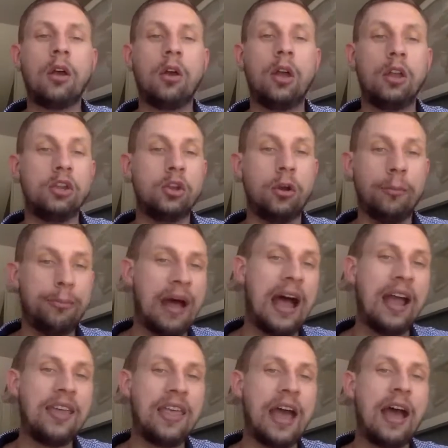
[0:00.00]
and you don't
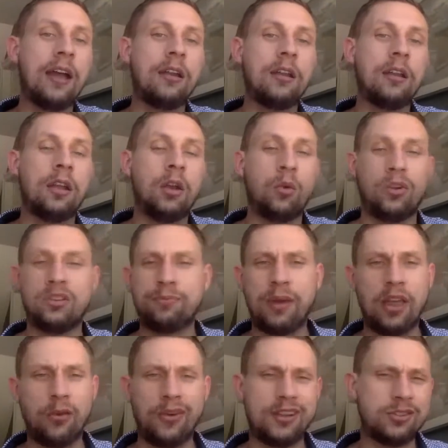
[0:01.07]
buy that, which
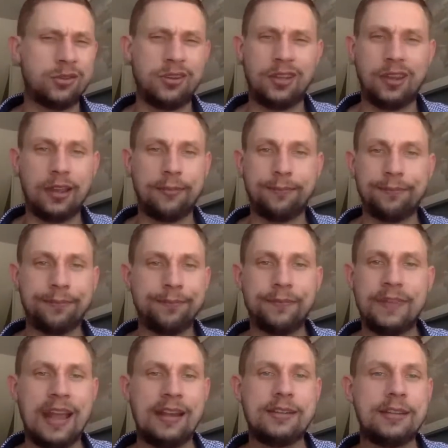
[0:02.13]
by the way, it's only like
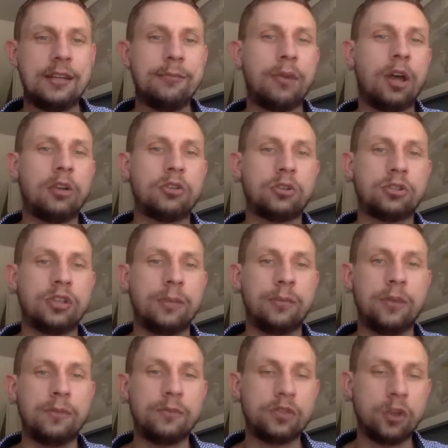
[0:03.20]
$19 or
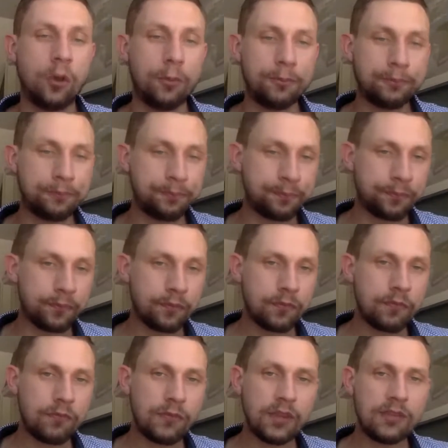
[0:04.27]
something. So
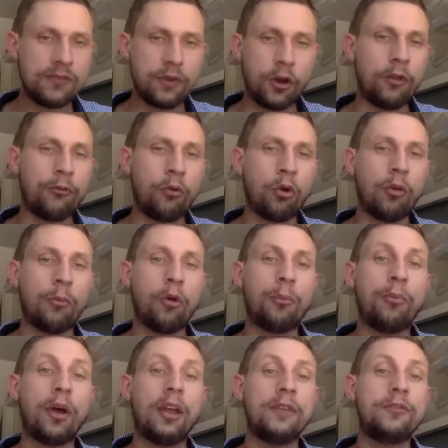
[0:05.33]
it's very affordable.
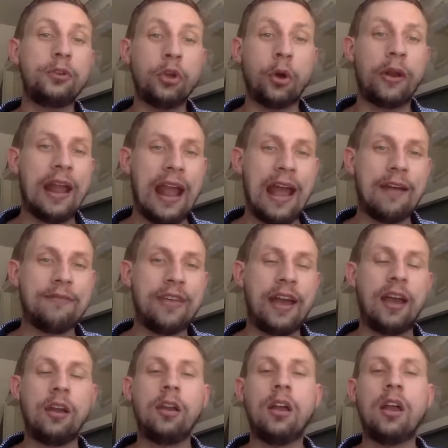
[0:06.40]
But if you don't have
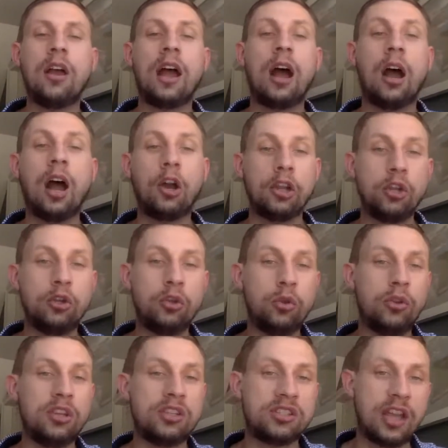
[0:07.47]
that, how do you
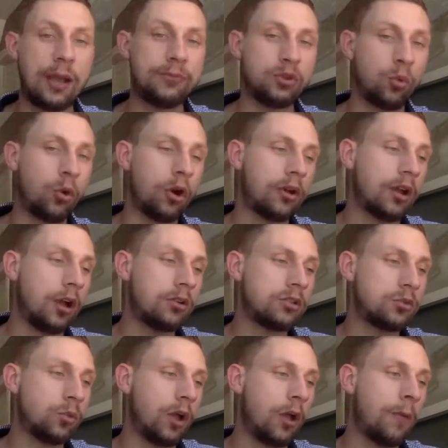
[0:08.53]
do these types of workouts?
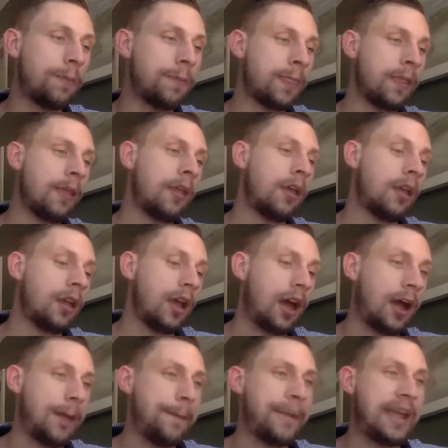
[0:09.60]
Well,
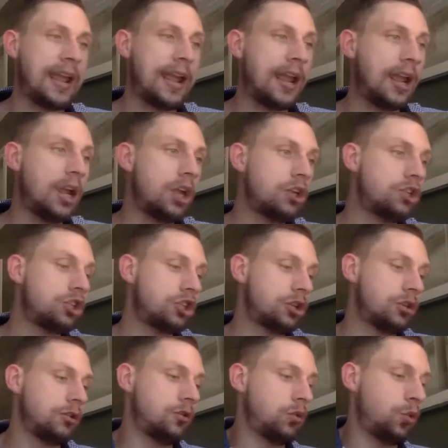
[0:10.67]
on page
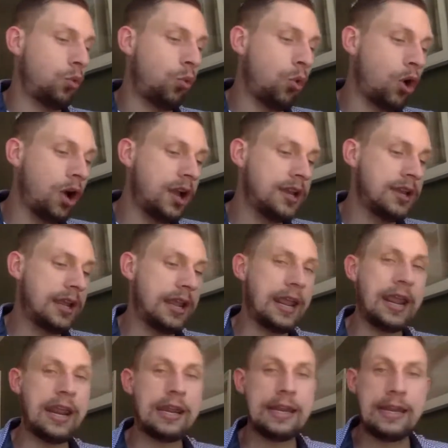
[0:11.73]

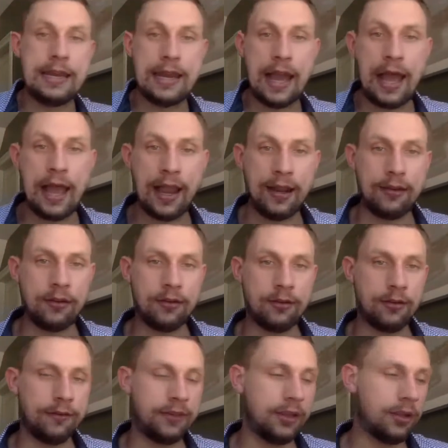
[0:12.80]
189
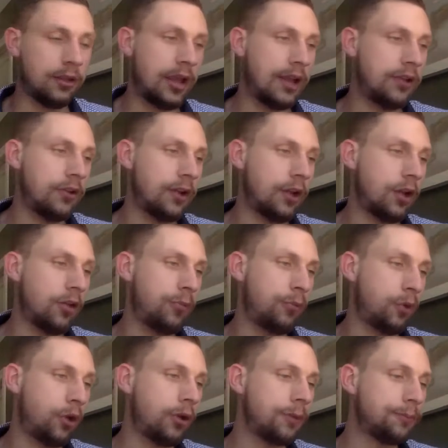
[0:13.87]
of the Align Your Health
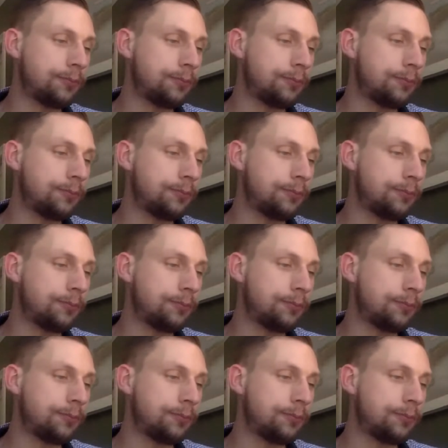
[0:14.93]
book,